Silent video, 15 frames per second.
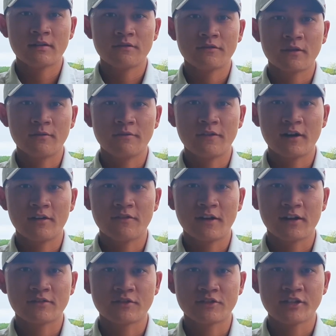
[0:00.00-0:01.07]
from
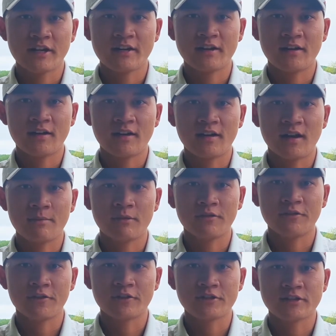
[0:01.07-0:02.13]
Fairfax, Virginia, and I'm a
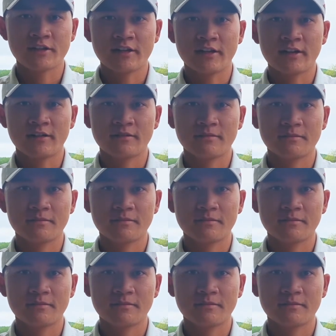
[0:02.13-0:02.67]
first year.